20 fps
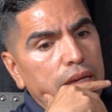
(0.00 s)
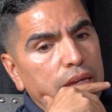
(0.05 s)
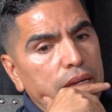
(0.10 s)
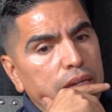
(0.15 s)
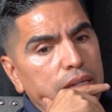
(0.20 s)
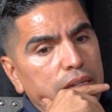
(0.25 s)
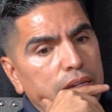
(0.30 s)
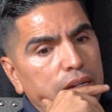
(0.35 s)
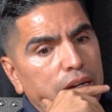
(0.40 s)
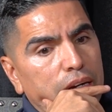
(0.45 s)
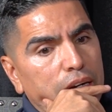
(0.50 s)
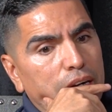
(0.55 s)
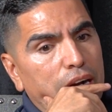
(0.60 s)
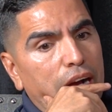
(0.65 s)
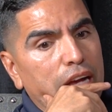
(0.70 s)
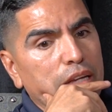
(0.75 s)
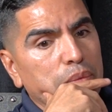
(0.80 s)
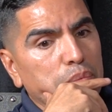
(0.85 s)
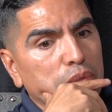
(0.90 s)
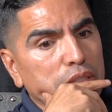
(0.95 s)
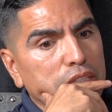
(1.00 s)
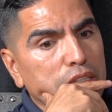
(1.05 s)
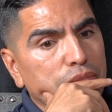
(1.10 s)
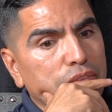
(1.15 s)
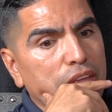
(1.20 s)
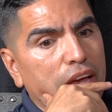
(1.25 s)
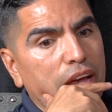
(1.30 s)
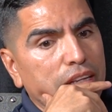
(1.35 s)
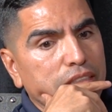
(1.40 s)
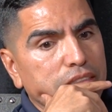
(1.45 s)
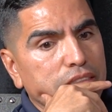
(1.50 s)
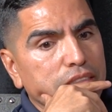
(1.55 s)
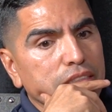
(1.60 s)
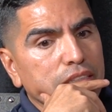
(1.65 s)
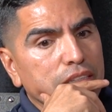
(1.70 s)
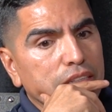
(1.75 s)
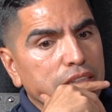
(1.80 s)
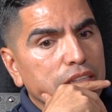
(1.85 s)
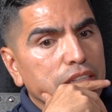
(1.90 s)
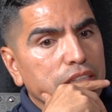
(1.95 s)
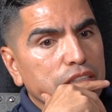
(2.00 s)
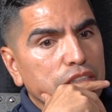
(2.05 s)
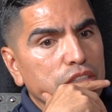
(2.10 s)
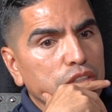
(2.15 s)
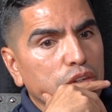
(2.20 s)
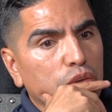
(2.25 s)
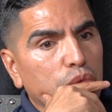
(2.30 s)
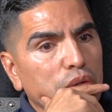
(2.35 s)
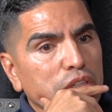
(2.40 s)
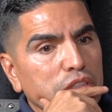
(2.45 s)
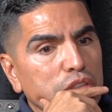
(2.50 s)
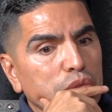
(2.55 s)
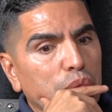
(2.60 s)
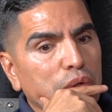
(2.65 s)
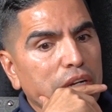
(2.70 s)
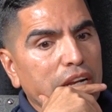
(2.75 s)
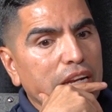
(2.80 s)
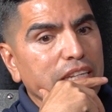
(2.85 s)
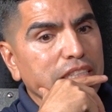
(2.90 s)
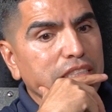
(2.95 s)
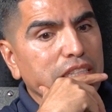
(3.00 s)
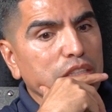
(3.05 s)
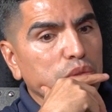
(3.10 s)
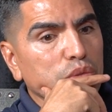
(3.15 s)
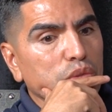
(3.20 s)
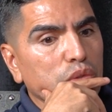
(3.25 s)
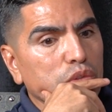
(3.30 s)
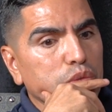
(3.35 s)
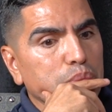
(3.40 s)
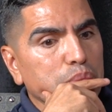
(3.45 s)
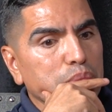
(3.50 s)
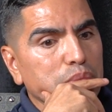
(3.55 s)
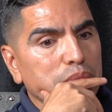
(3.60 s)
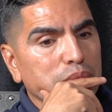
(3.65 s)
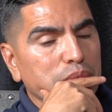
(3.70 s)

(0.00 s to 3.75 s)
And I believe that, when I listen to those,